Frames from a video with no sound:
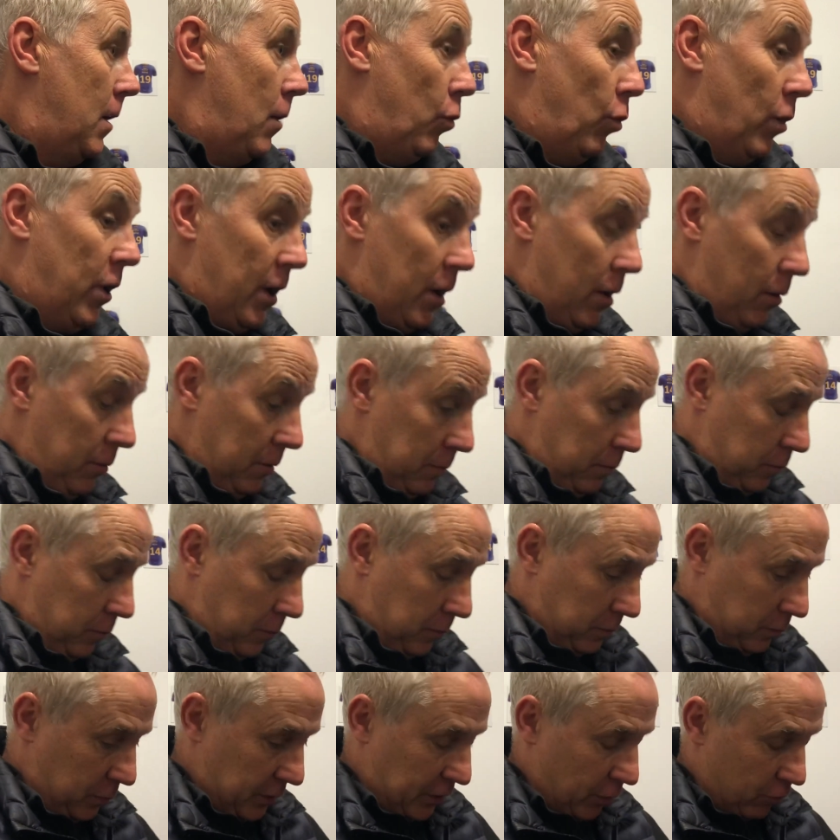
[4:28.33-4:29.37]
Well,
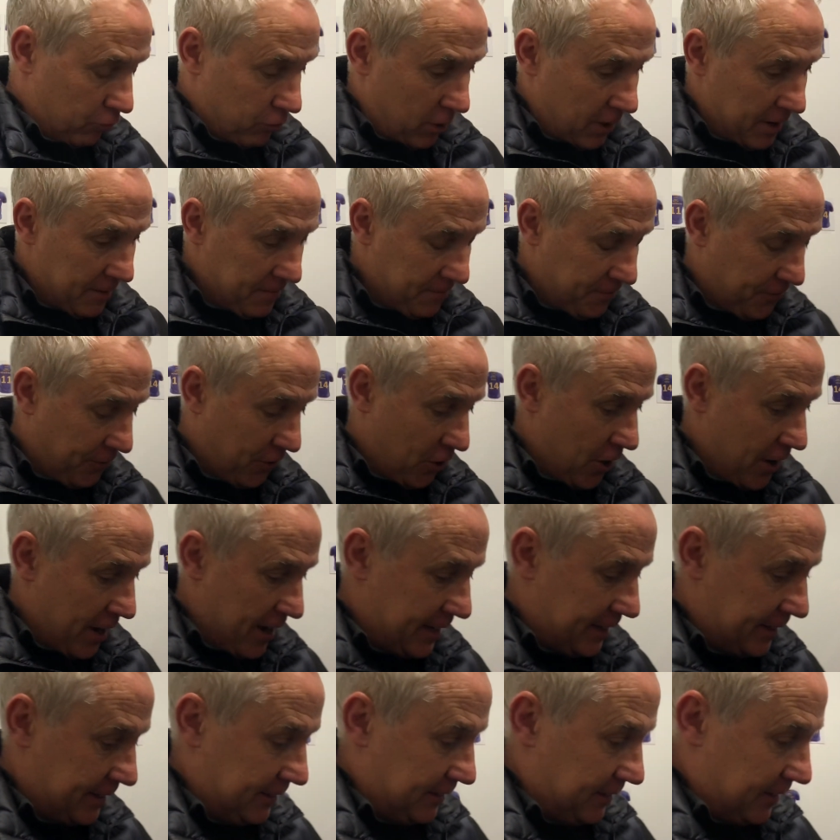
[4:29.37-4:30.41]
we've got Ryan Fryer
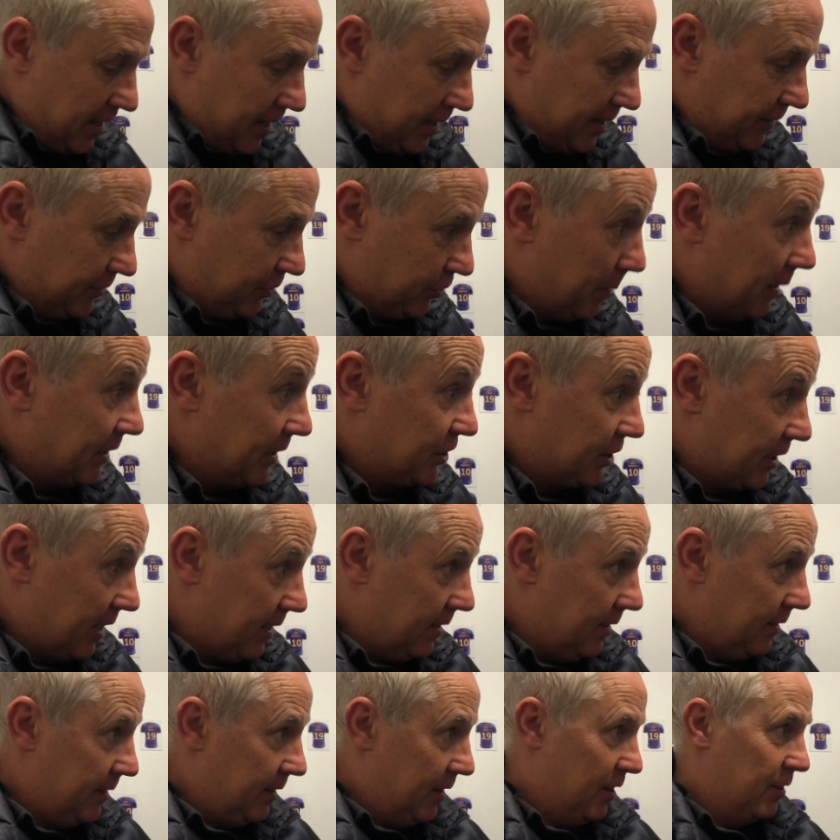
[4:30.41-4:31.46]
and Smudger.
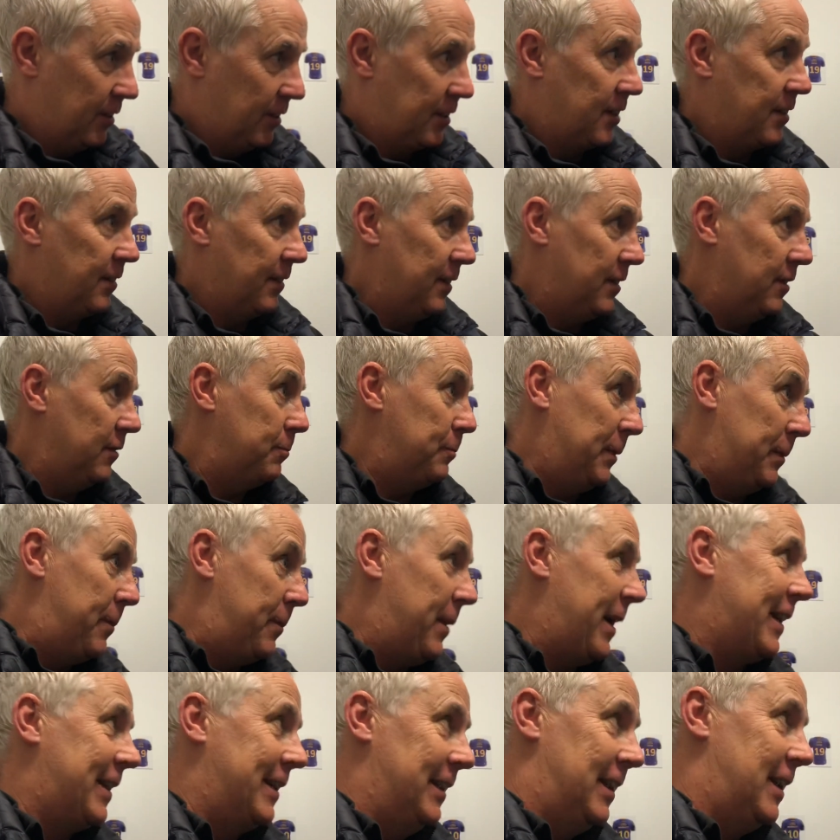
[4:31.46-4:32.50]
They'll be
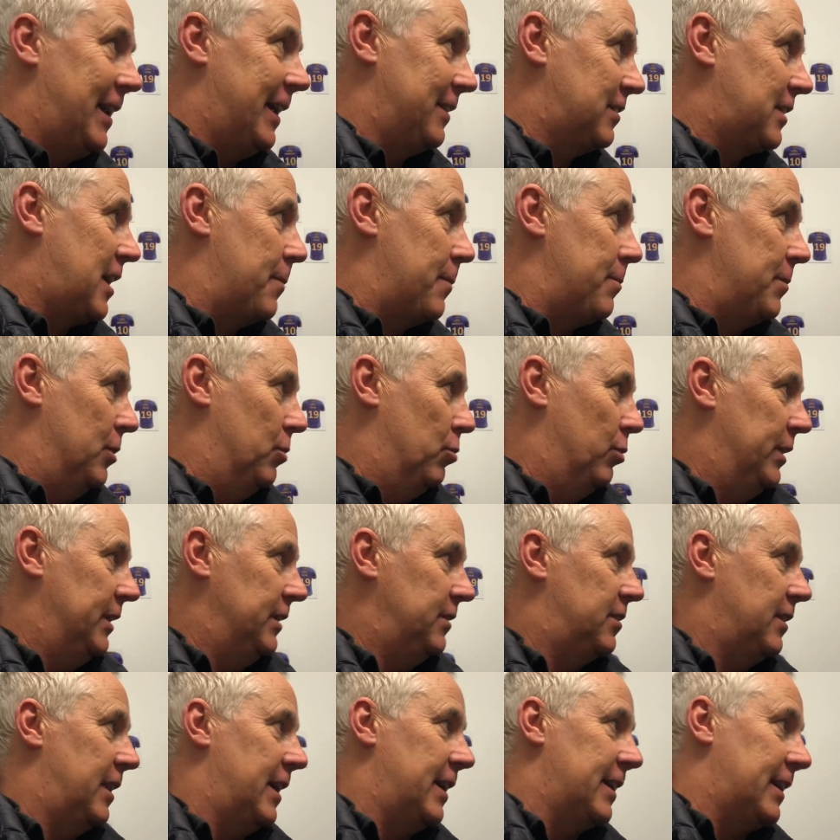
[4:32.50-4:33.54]
back in the next couple of
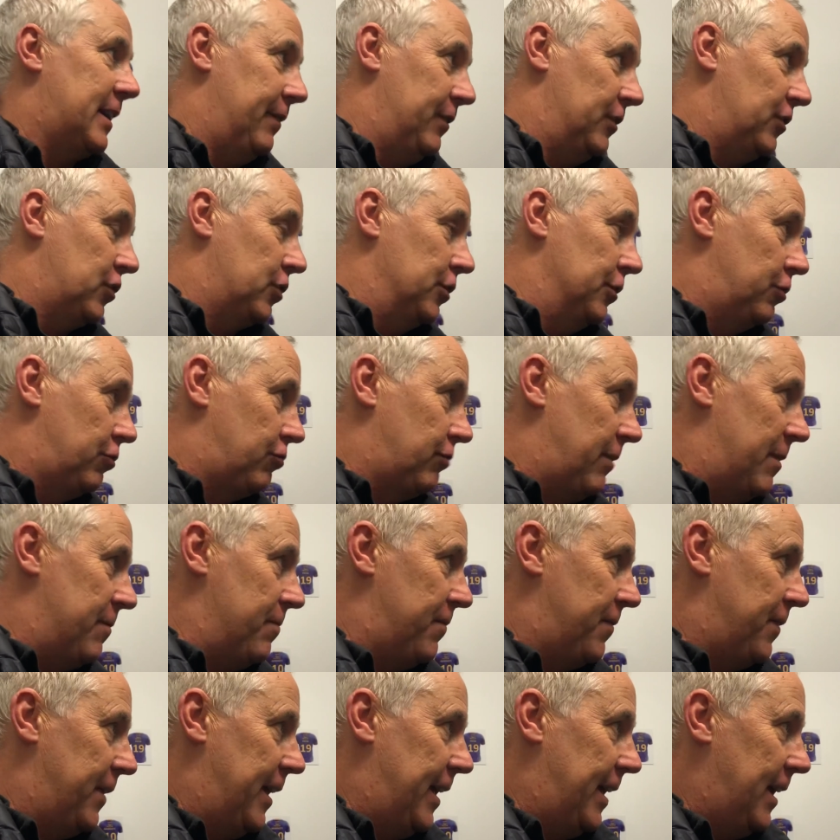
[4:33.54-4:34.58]
weeks, and that gives us good
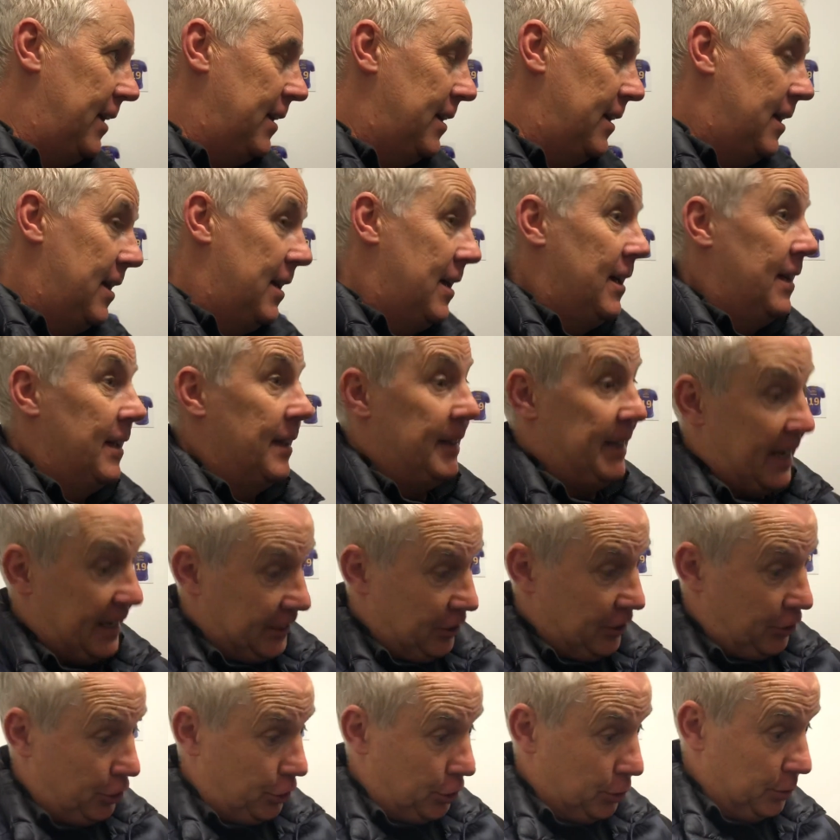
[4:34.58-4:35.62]
strength there.
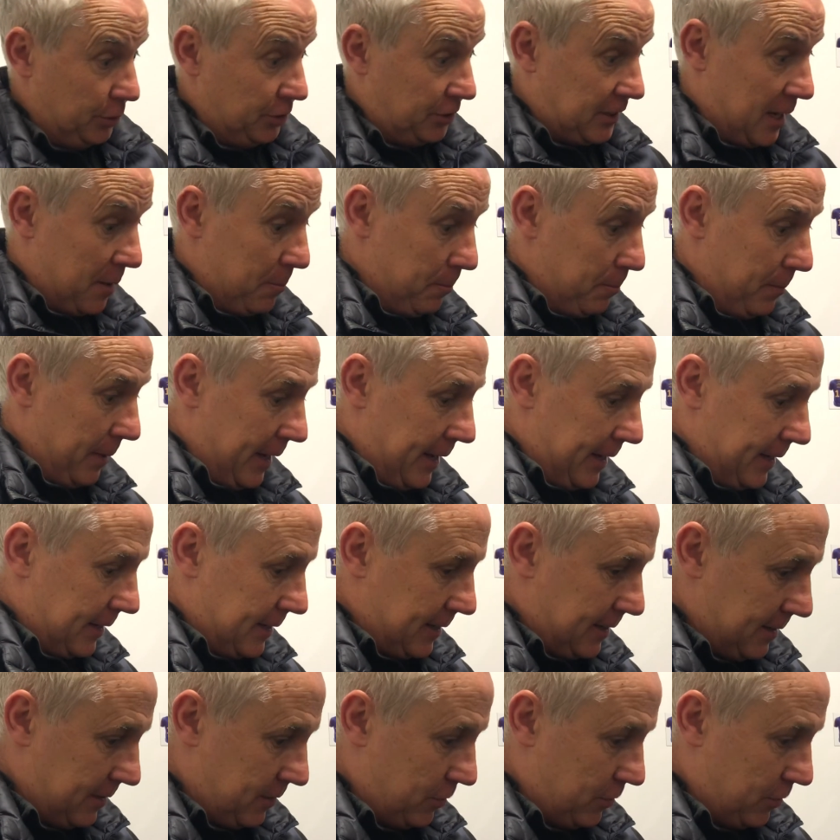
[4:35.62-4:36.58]
Natty Stewart's come back.